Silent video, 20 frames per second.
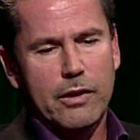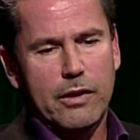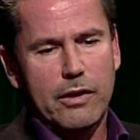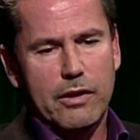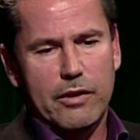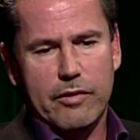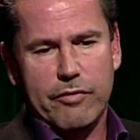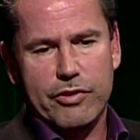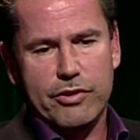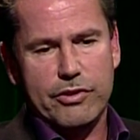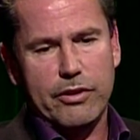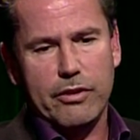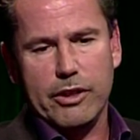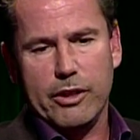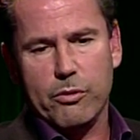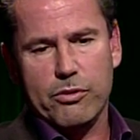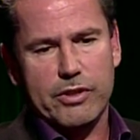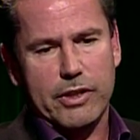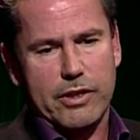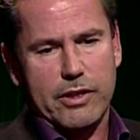The facility
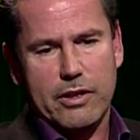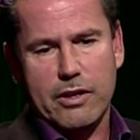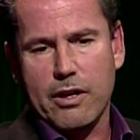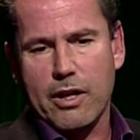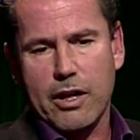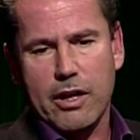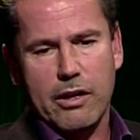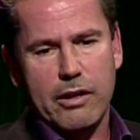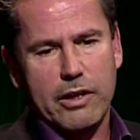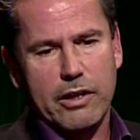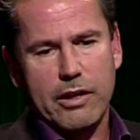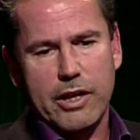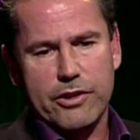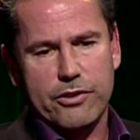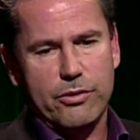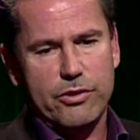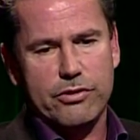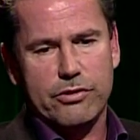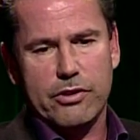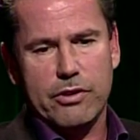was like a car. It got
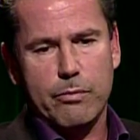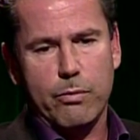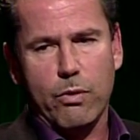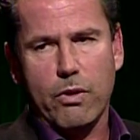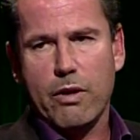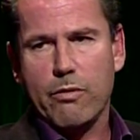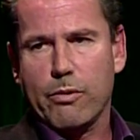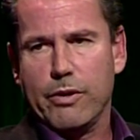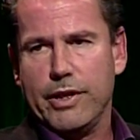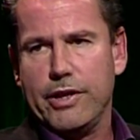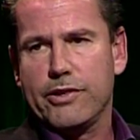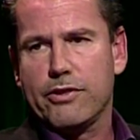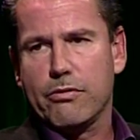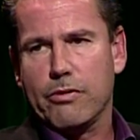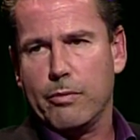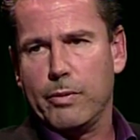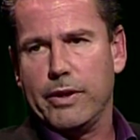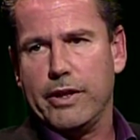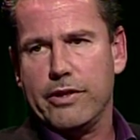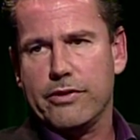to a certain point where we need to
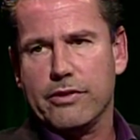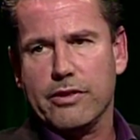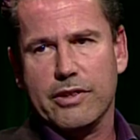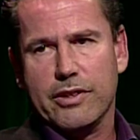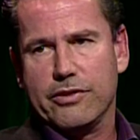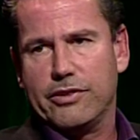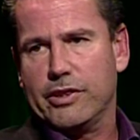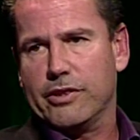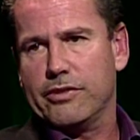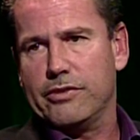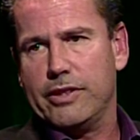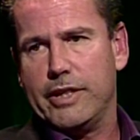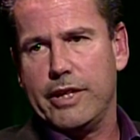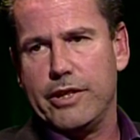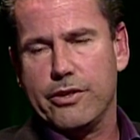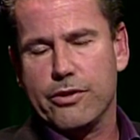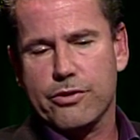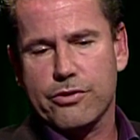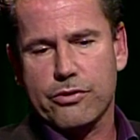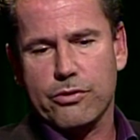replace it at 68
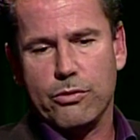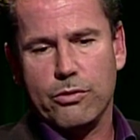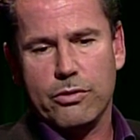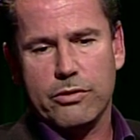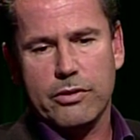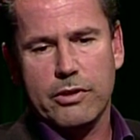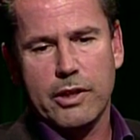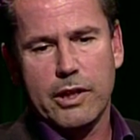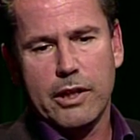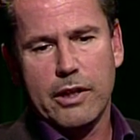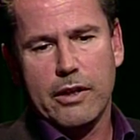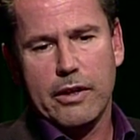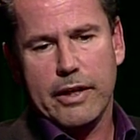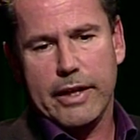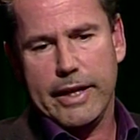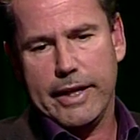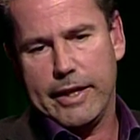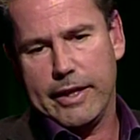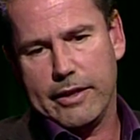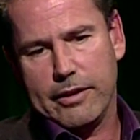years old.
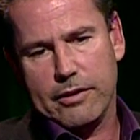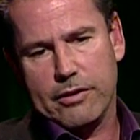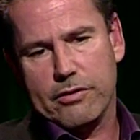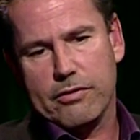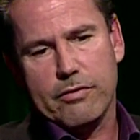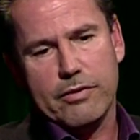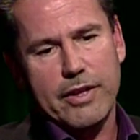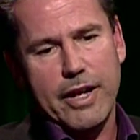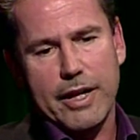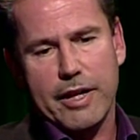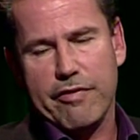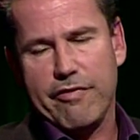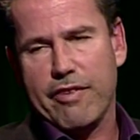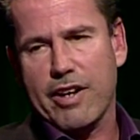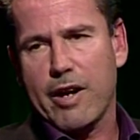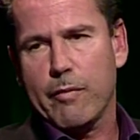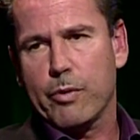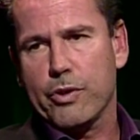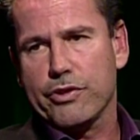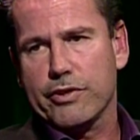And
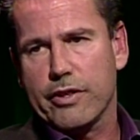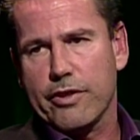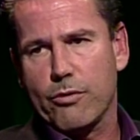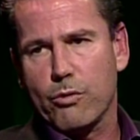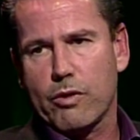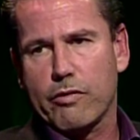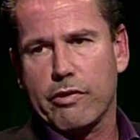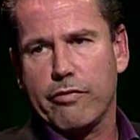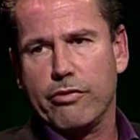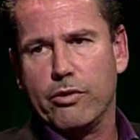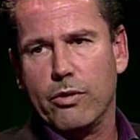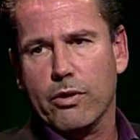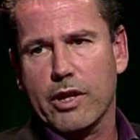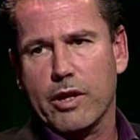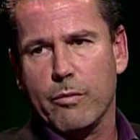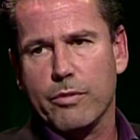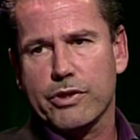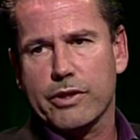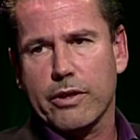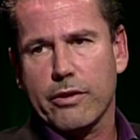95% of the river flow
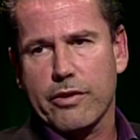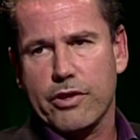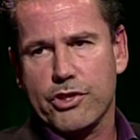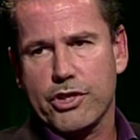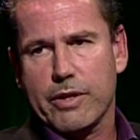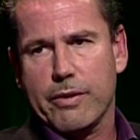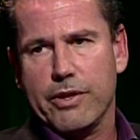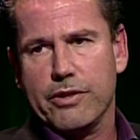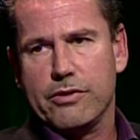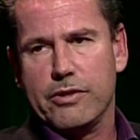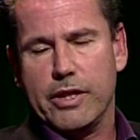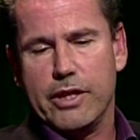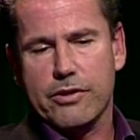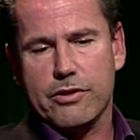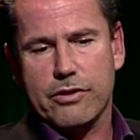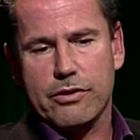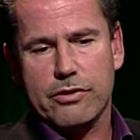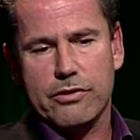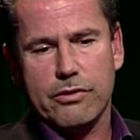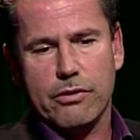comes out of the generating
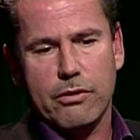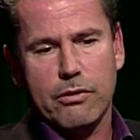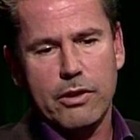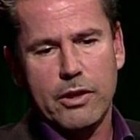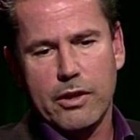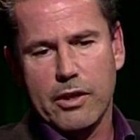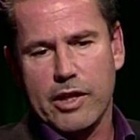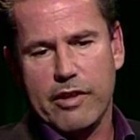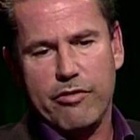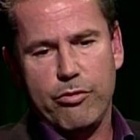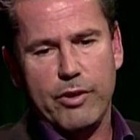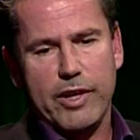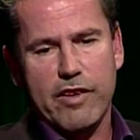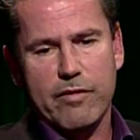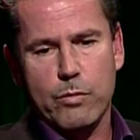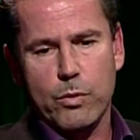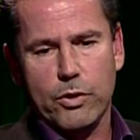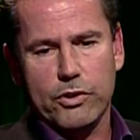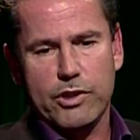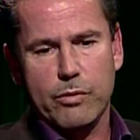station. So if we have
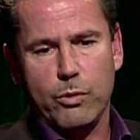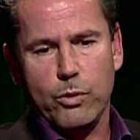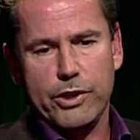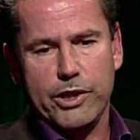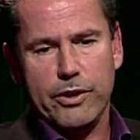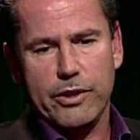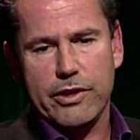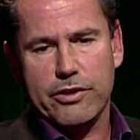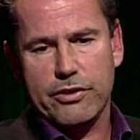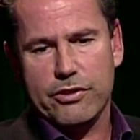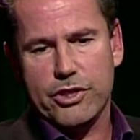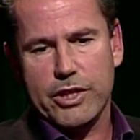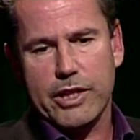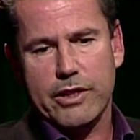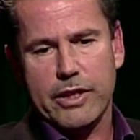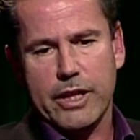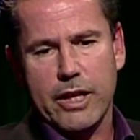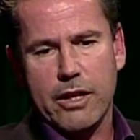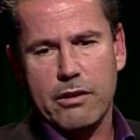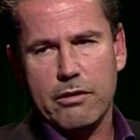multiple units shut
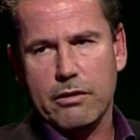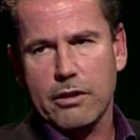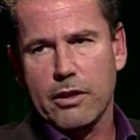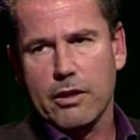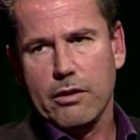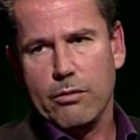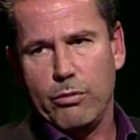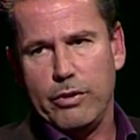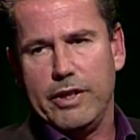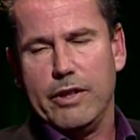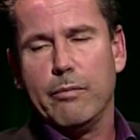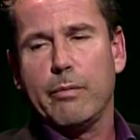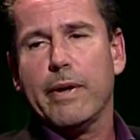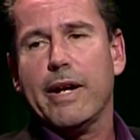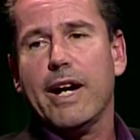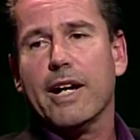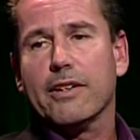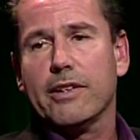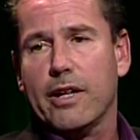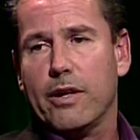down, we
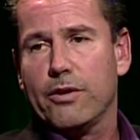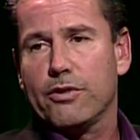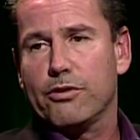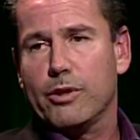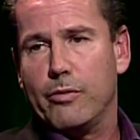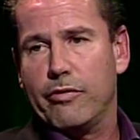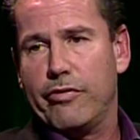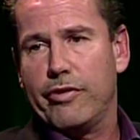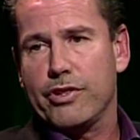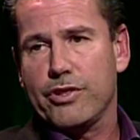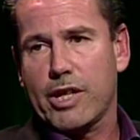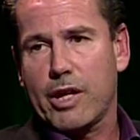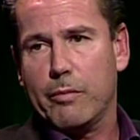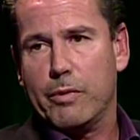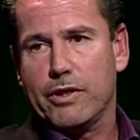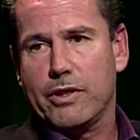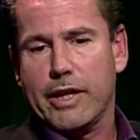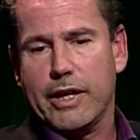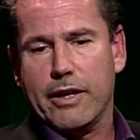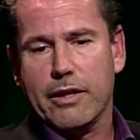impact downstream fish
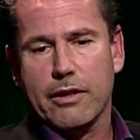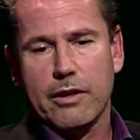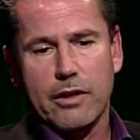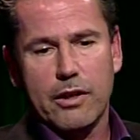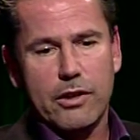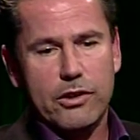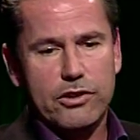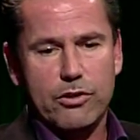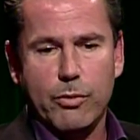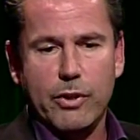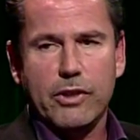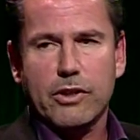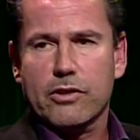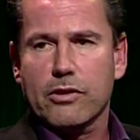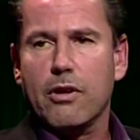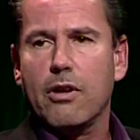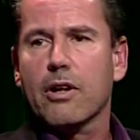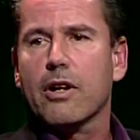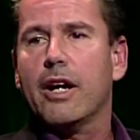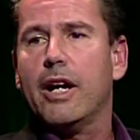habitat. So we looked at
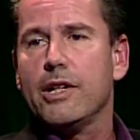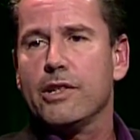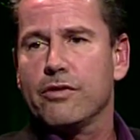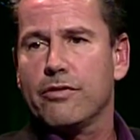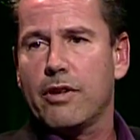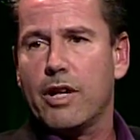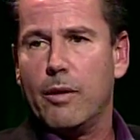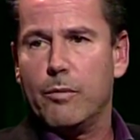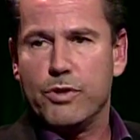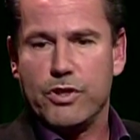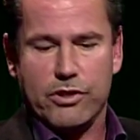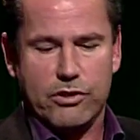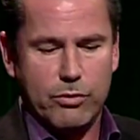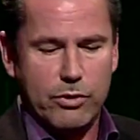all kinds of options.